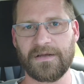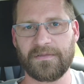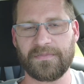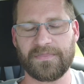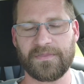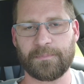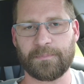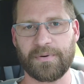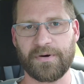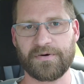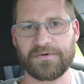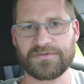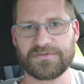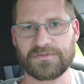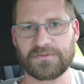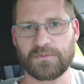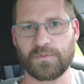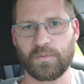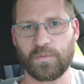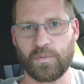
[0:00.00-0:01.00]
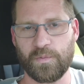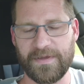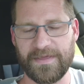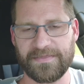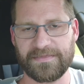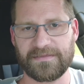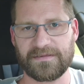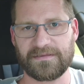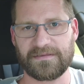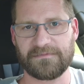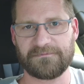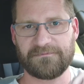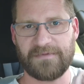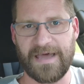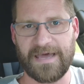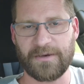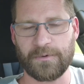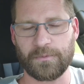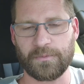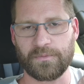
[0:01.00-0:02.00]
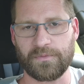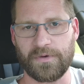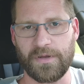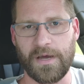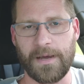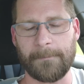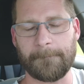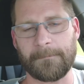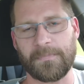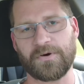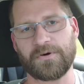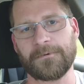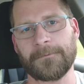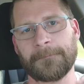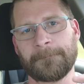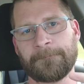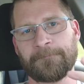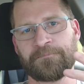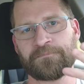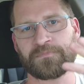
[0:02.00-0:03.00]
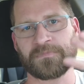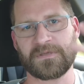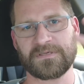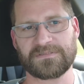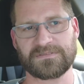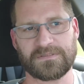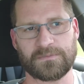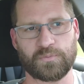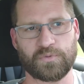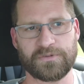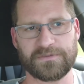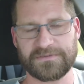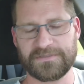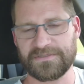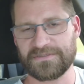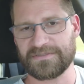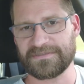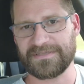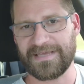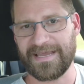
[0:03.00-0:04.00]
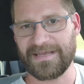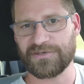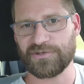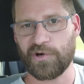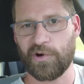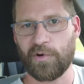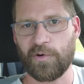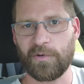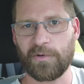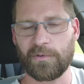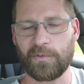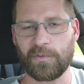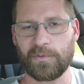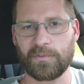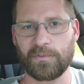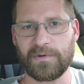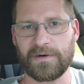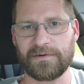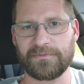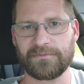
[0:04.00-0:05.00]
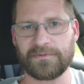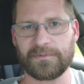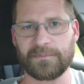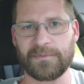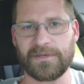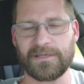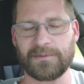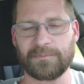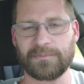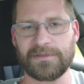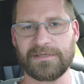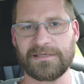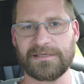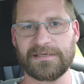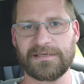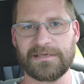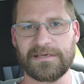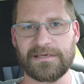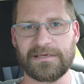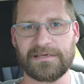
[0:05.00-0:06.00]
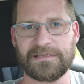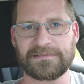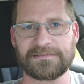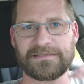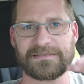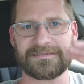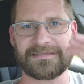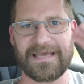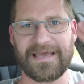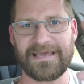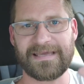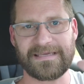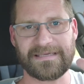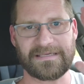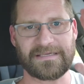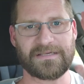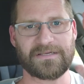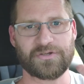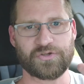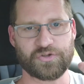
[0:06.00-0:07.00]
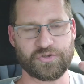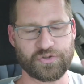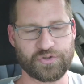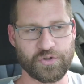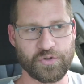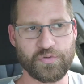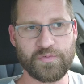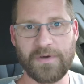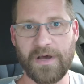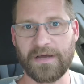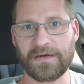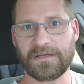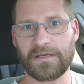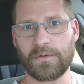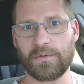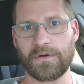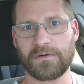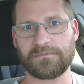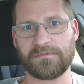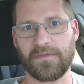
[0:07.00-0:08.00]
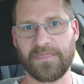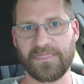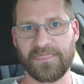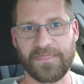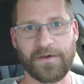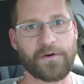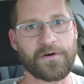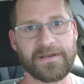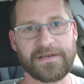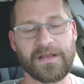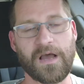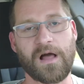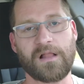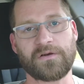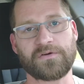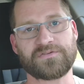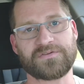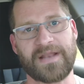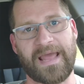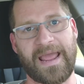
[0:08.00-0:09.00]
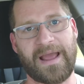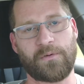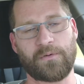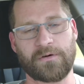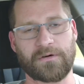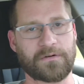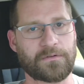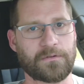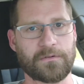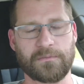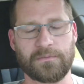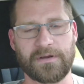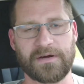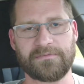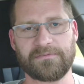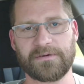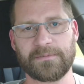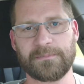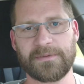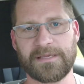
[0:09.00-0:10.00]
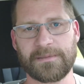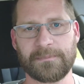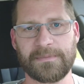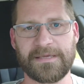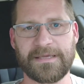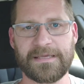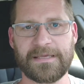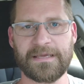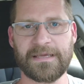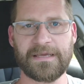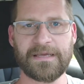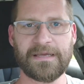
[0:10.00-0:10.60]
the person with the final number. Someone such as HR or whatever it may be says, hey, do not go over $30 an hour or whatever it may be.